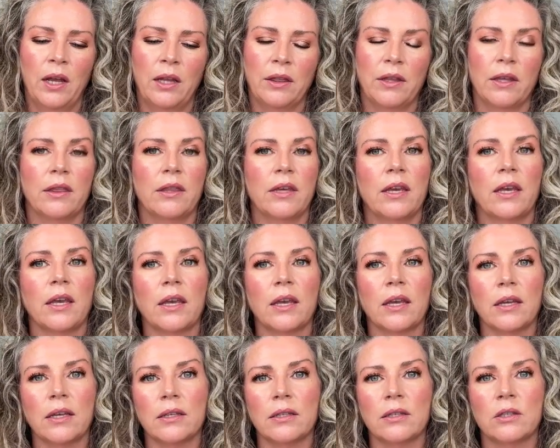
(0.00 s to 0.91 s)
The thing
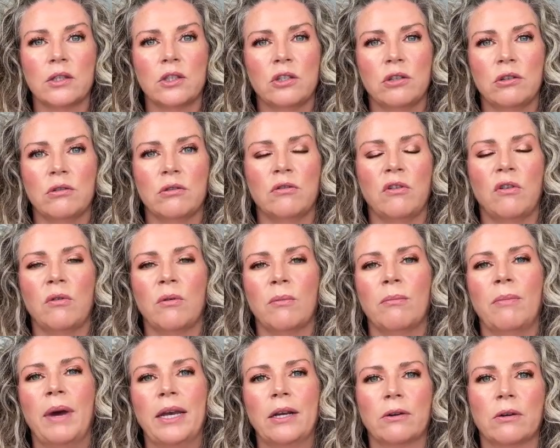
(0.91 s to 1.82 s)
is to
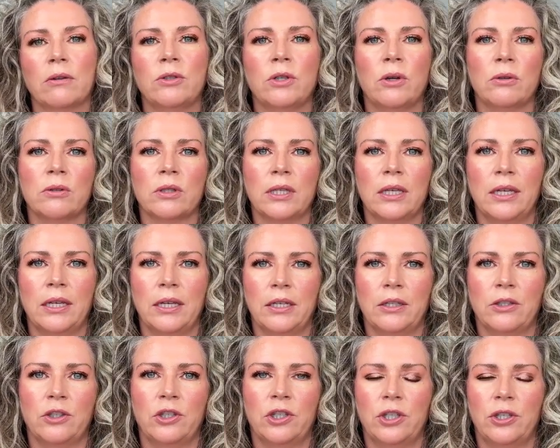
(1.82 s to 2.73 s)
microdose it
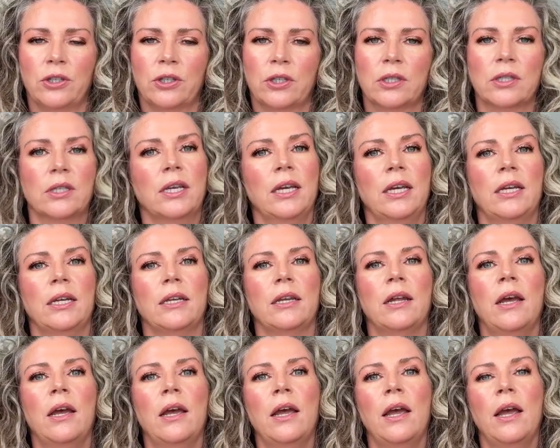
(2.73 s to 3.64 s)
into your skin